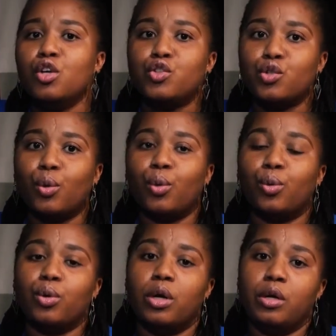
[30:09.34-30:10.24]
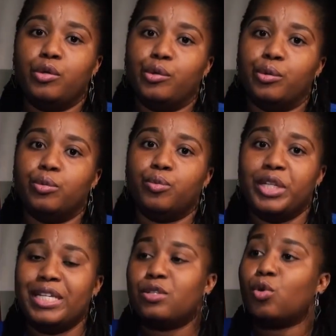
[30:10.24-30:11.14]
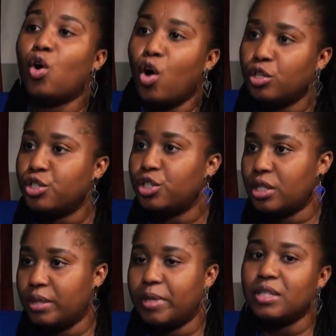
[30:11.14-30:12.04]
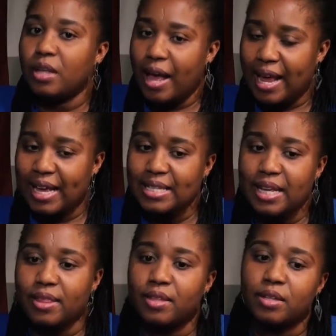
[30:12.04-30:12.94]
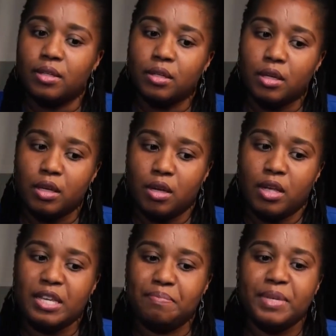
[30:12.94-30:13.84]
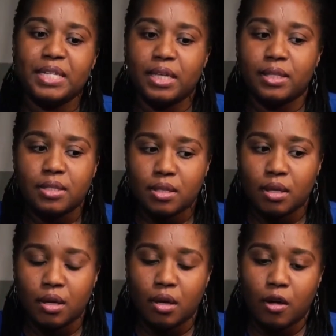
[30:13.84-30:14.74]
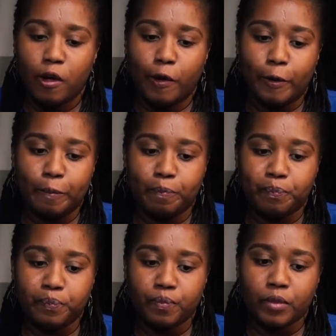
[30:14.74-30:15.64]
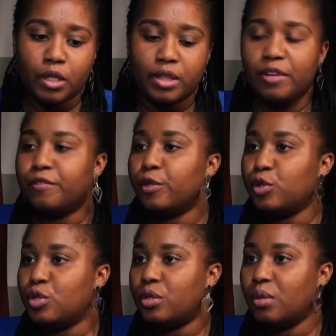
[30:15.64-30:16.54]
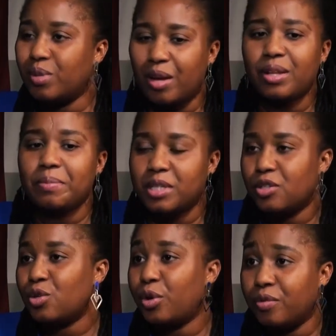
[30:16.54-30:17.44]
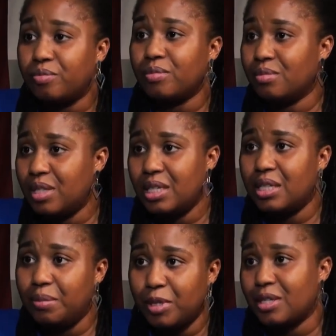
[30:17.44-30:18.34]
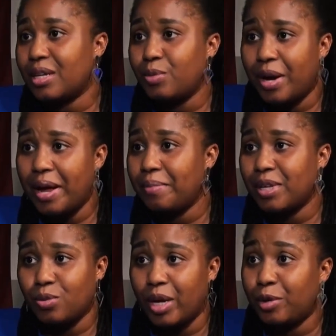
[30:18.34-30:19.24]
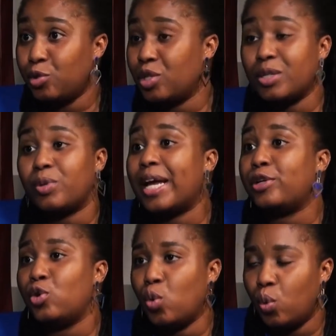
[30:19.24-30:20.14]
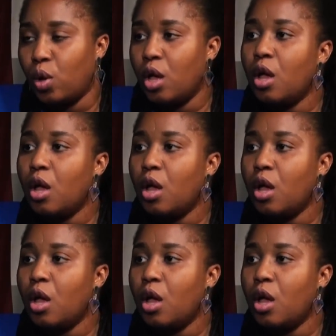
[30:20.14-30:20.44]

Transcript: So, we need to consciously, because like I said, the immediate thing for you to think, like, let me tell a story of the city because that's where I am, that's what I know.